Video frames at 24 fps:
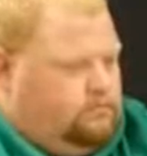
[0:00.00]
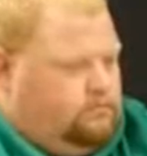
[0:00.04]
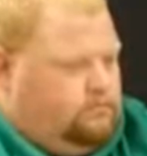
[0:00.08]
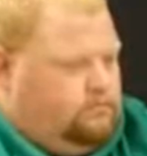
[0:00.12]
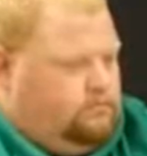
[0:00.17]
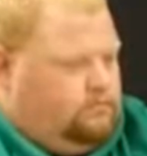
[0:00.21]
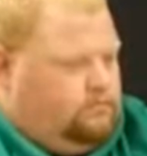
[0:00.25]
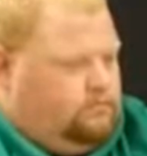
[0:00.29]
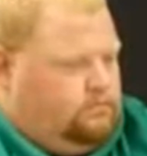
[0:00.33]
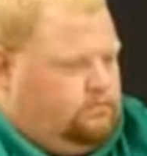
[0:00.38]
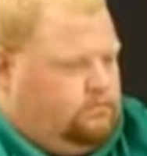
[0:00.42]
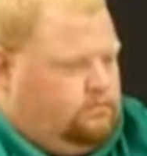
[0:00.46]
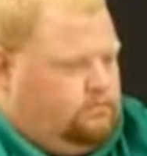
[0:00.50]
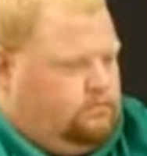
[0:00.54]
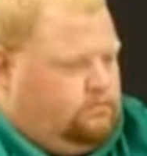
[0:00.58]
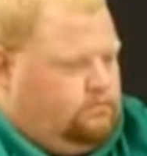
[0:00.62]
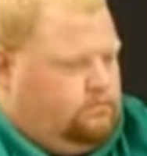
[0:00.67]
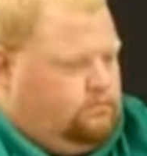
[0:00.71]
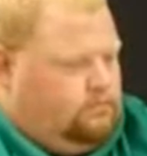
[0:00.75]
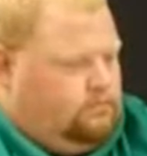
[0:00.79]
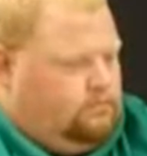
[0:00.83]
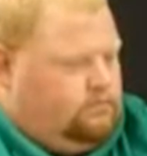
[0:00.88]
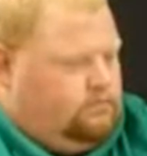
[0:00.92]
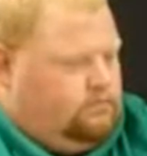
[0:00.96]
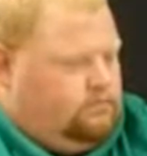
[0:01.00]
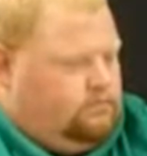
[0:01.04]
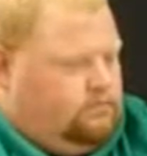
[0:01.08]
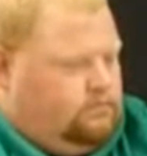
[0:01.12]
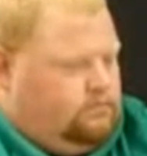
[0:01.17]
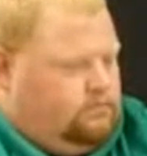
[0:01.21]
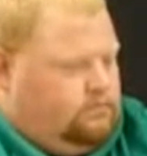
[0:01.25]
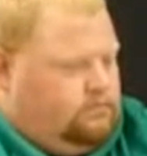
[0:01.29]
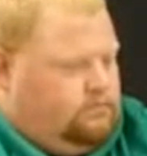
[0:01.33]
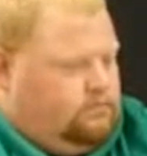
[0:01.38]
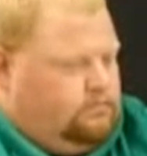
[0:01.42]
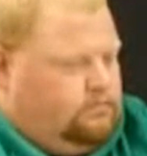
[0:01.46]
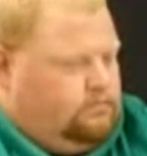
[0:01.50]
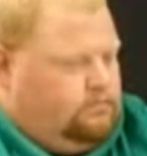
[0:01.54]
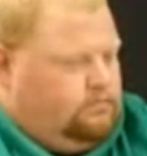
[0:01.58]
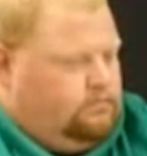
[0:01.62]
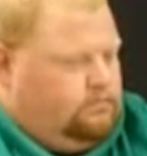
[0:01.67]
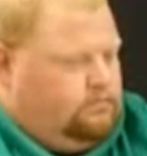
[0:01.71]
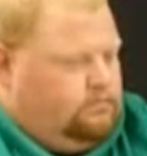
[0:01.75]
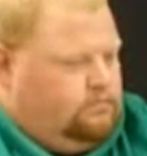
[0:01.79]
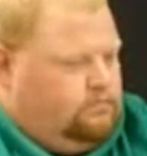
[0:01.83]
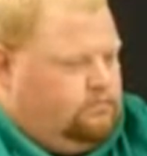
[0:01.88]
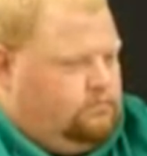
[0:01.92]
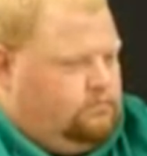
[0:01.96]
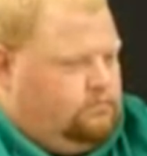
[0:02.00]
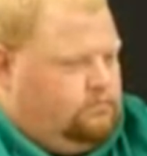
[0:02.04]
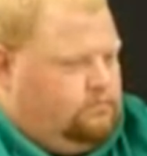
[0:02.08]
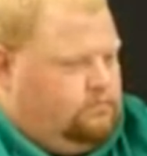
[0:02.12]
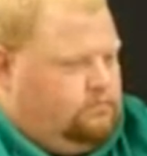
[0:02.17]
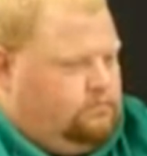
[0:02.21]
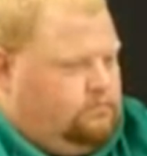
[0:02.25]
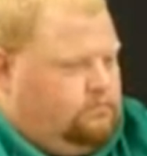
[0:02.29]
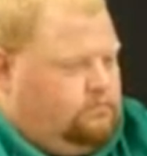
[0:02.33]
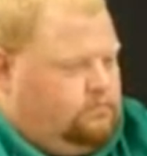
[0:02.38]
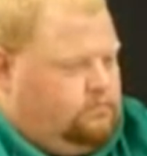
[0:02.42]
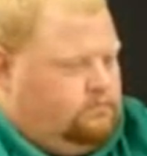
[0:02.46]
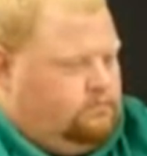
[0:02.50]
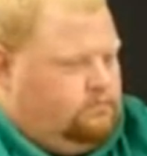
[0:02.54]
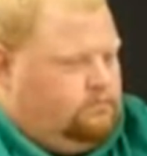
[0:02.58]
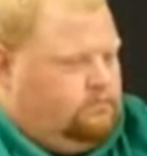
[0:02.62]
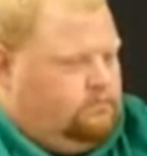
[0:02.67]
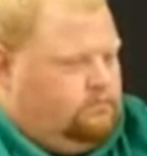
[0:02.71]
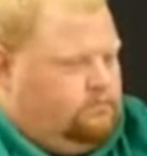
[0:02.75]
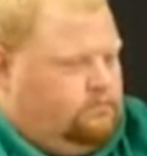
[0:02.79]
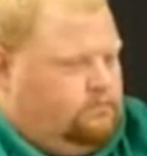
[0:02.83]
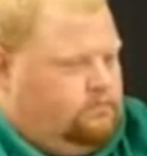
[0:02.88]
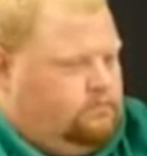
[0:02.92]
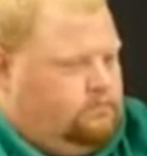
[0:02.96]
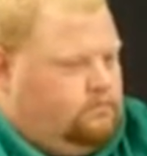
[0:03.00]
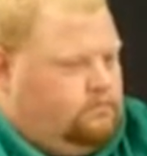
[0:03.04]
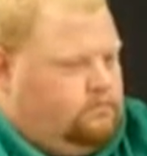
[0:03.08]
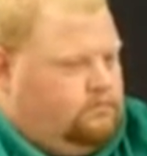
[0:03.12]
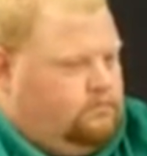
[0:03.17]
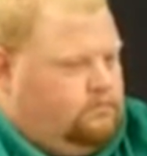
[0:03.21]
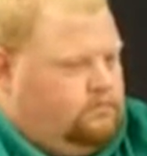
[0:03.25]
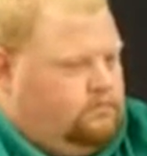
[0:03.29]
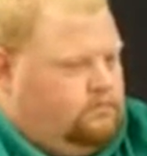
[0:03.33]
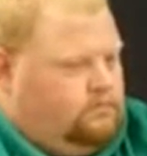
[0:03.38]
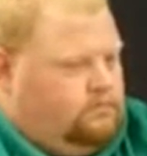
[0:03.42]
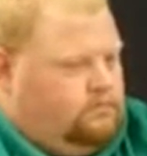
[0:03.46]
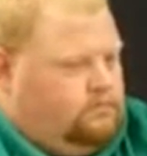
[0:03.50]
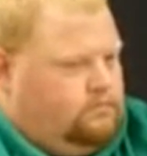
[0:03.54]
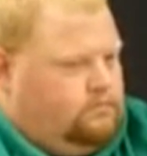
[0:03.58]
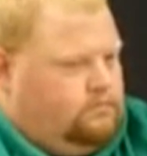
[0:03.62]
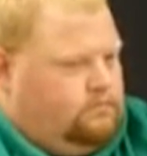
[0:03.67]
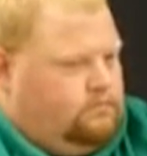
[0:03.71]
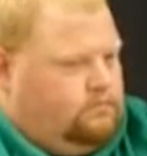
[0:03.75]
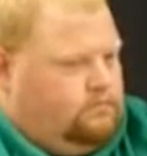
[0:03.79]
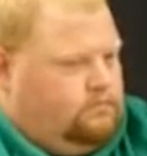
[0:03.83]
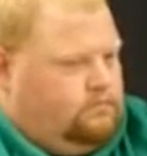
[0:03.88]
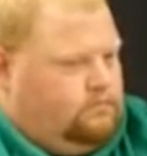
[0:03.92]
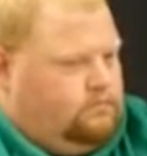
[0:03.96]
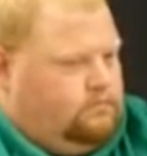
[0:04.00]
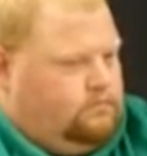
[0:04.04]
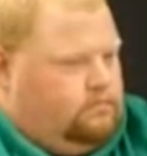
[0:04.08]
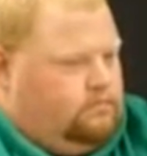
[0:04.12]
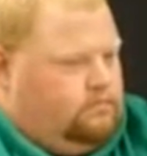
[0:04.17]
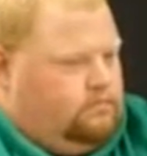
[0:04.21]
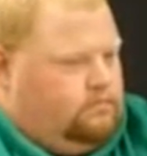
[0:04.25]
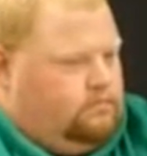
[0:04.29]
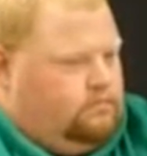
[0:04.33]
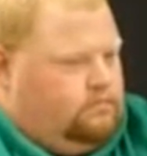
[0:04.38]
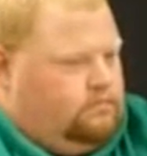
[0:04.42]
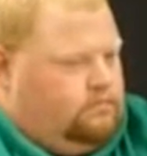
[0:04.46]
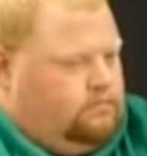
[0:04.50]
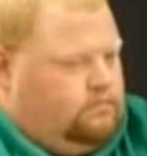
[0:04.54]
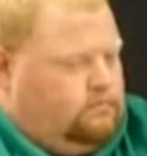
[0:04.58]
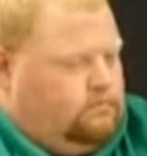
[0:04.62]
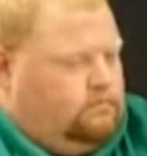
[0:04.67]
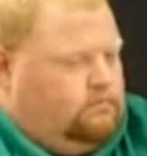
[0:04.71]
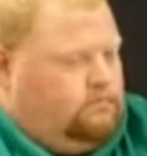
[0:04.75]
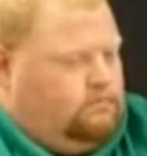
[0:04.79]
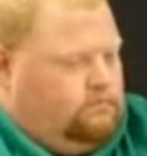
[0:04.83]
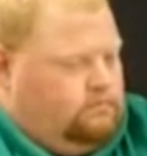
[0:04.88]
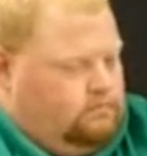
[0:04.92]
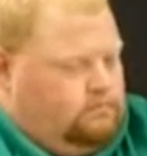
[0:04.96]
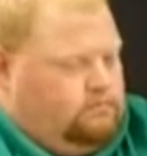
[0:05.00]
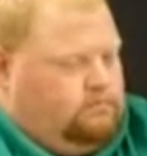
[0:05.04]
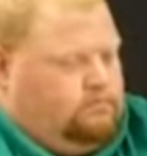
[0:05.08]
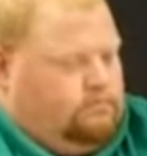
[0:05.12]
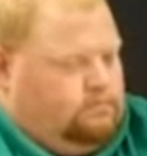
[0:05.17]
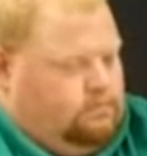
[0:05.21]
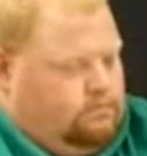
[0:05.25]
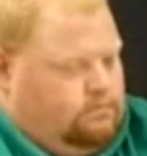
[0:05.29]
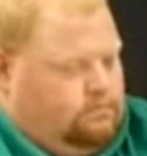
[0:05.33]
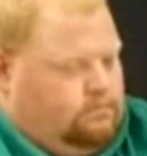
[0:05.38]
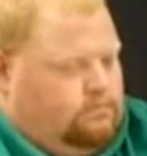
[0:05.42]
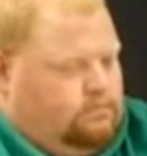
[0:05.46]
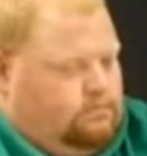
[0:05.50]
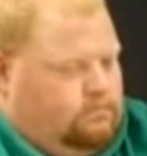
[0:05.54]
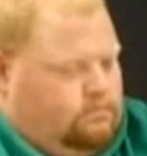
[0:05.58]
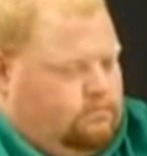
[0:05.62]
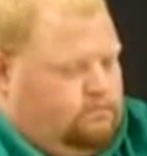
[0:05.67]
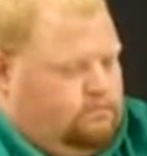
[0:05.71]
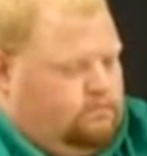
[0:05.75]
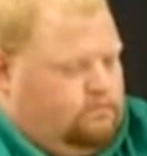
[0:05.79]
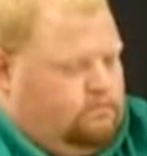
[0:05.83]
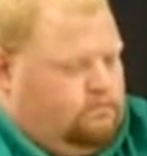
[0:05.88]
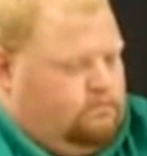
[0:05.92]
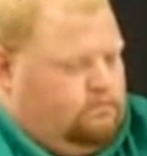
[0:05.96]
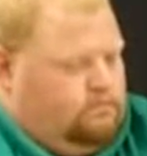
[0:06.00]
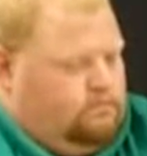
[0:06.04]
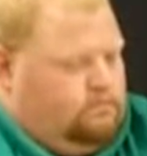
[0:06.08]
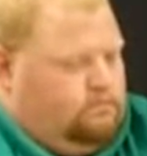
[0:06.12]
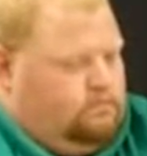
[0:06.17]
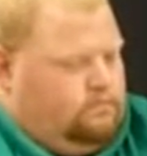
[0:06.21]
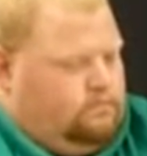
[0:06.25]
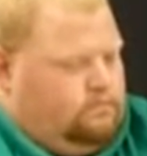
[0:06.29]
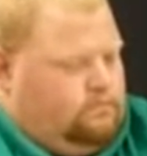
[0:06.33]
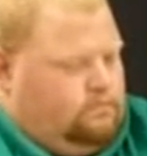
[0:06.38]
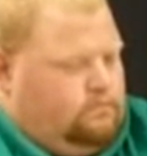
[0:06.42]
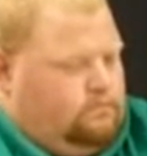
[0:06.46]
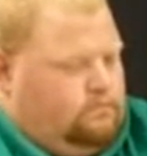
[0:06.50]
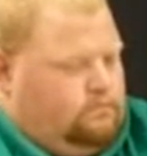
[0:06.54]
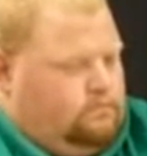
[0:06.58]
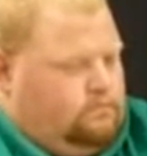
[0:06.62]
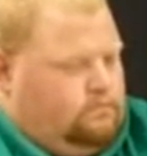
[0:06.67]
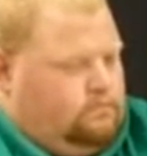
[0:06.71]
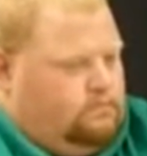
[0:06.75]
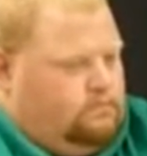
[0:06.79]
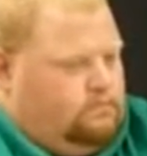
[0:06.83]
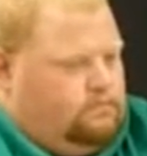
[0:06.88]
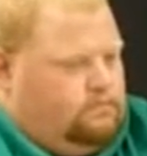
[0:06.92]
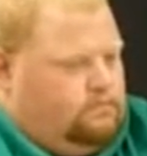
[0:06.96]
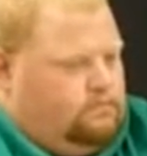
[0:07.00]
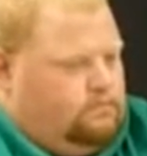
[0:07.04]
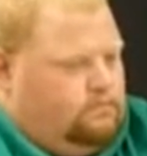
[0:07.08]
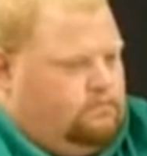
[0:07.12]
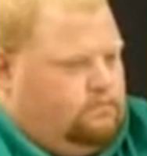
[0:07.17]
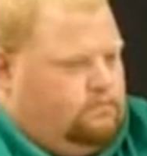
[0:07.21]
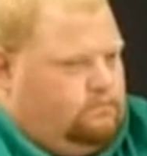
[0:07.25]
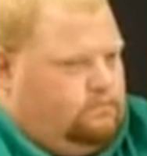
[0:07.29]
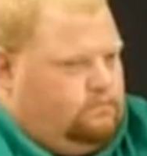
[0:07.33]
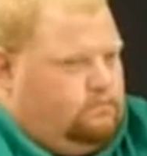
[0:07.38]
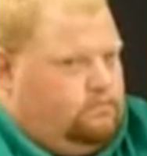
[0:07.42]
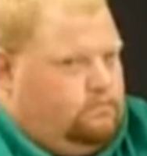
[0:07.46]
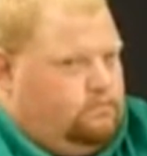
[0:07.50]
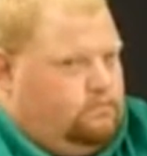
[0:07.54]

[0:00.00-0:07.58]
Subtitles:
(not speaking)